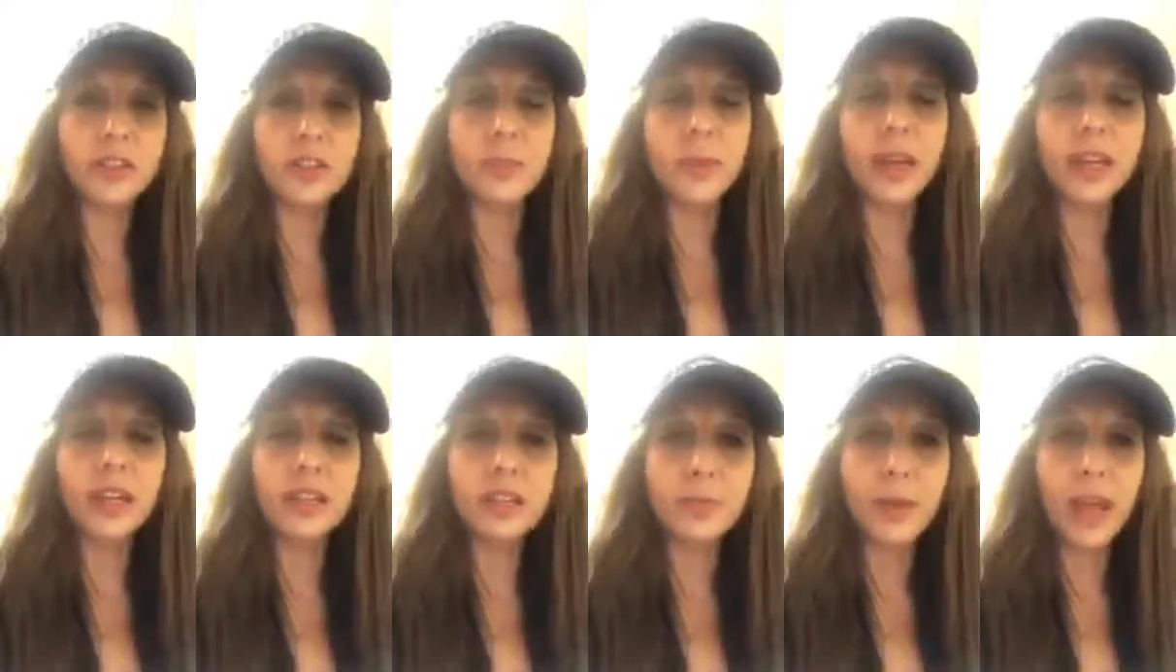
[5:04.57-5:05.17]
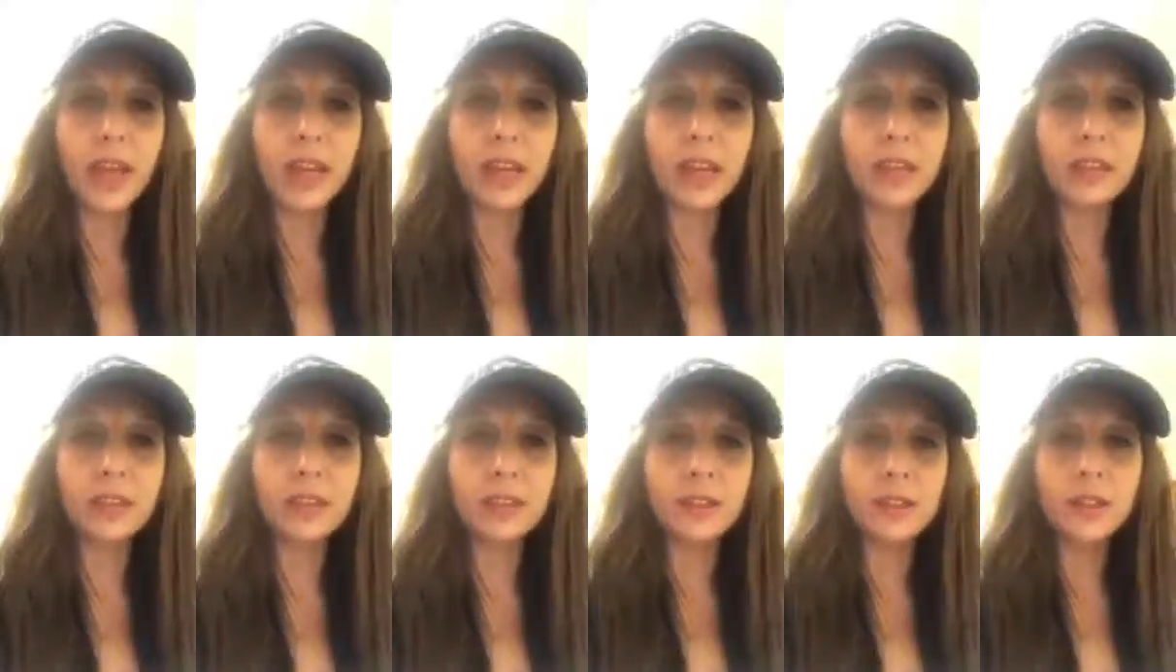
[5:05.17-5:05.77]
a spade a
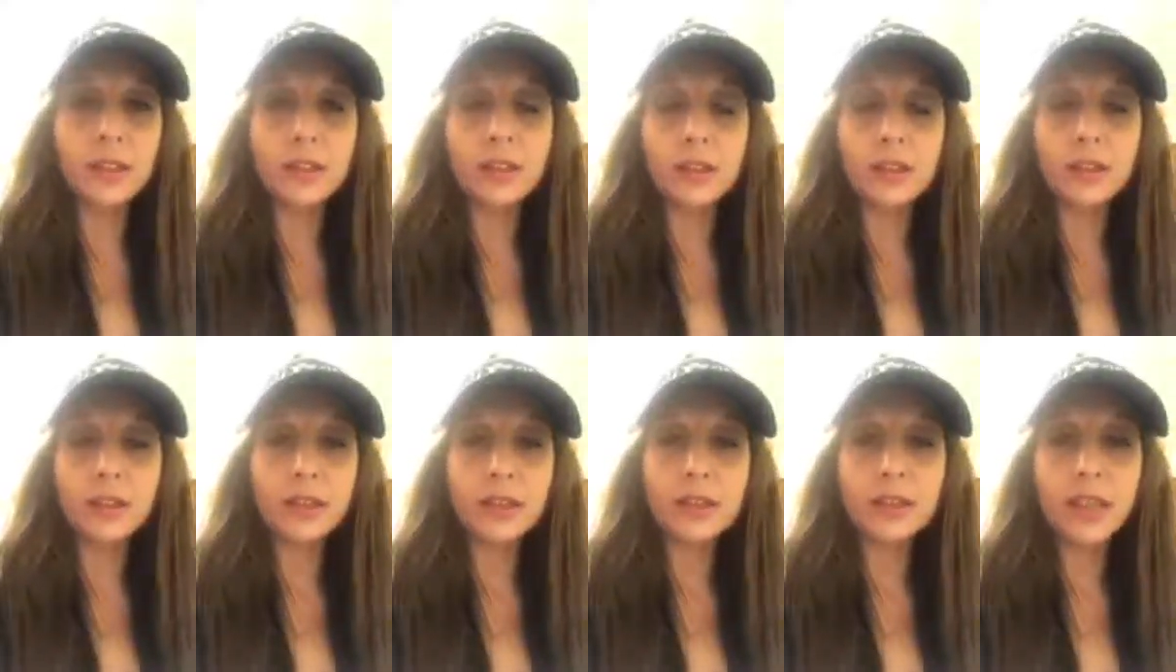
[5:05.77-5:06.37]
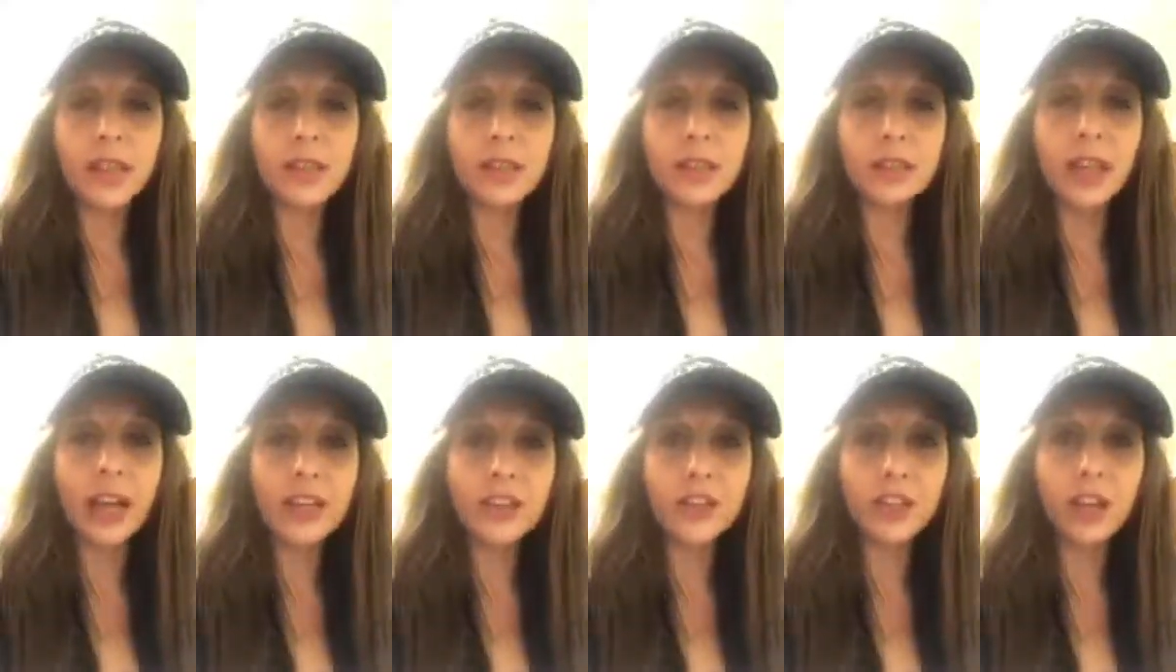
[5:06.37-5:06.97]
spade. It's like,
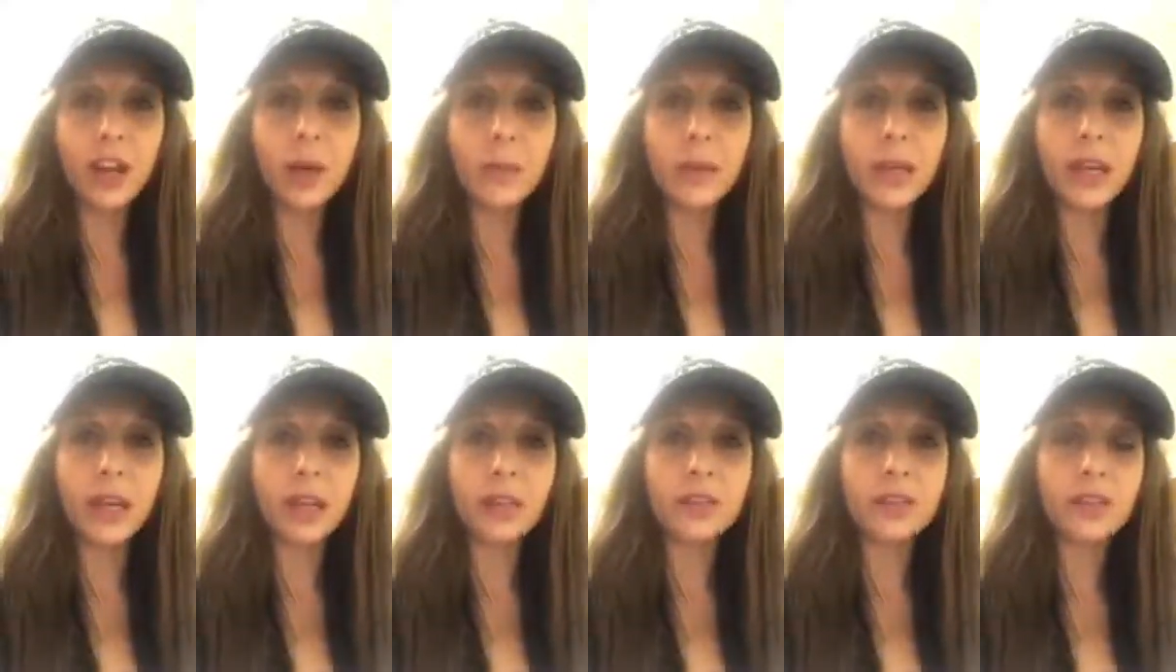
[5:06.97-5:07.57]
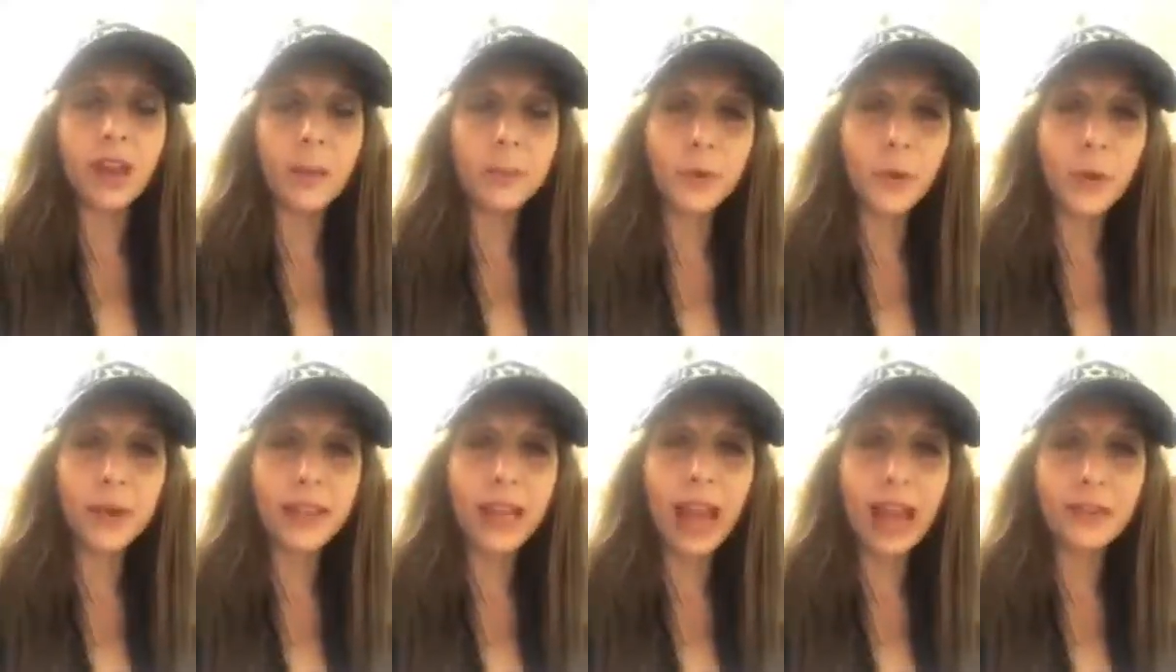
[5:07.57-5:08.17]
Elijah Cummings, stop
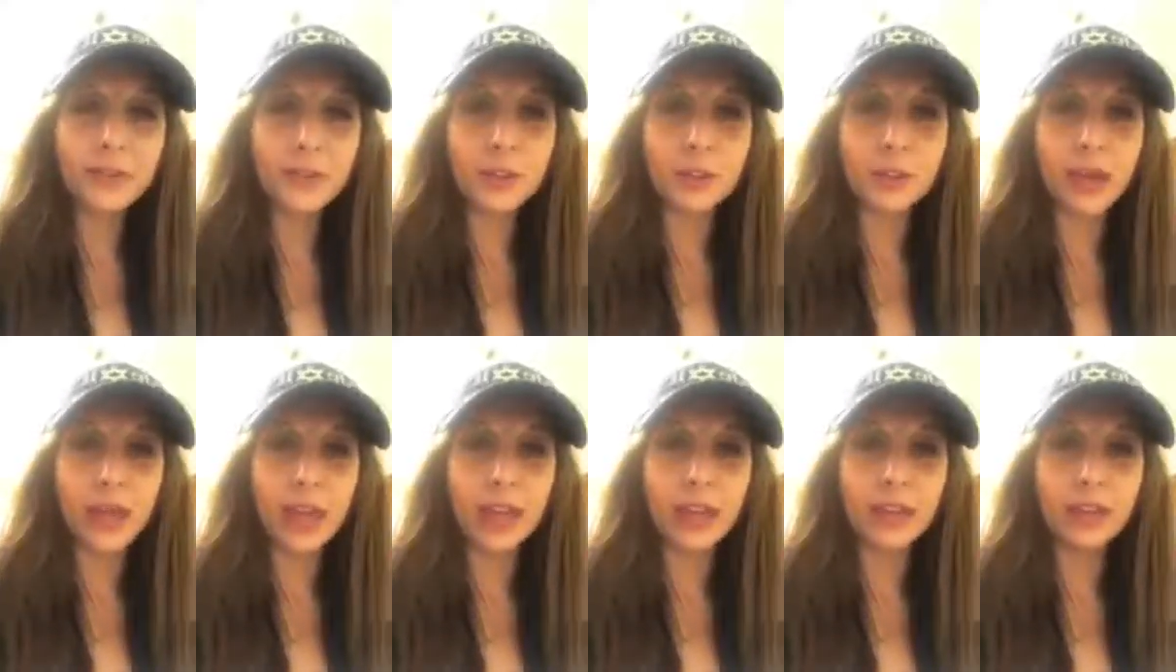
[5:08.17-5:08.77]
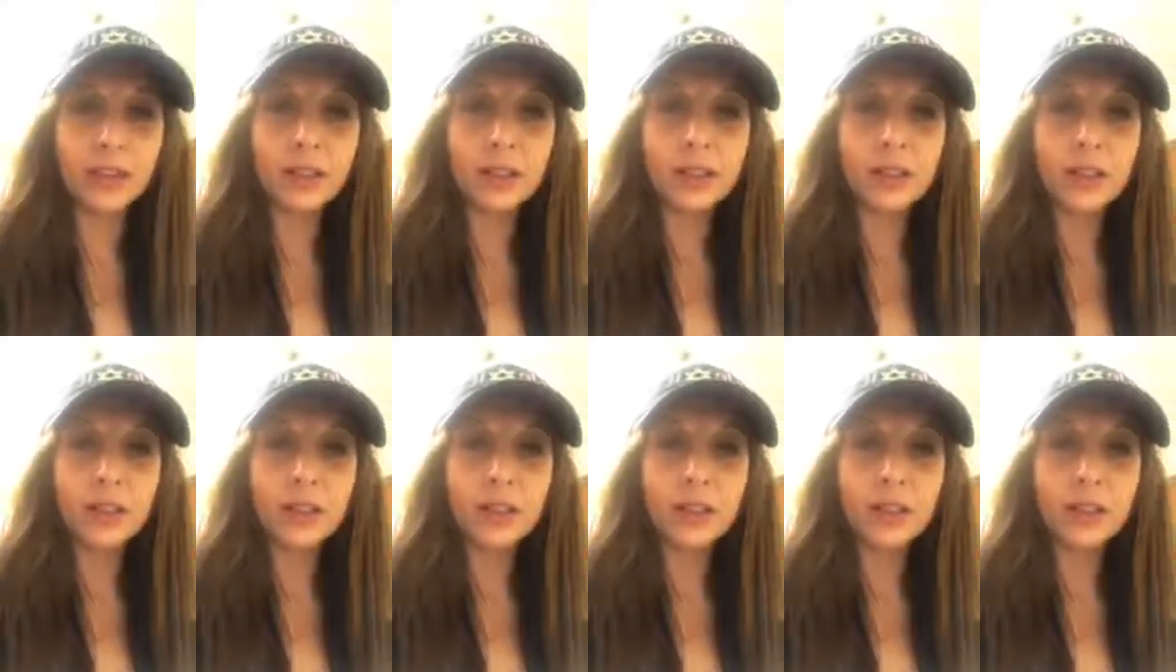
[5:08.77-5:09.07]
going after me.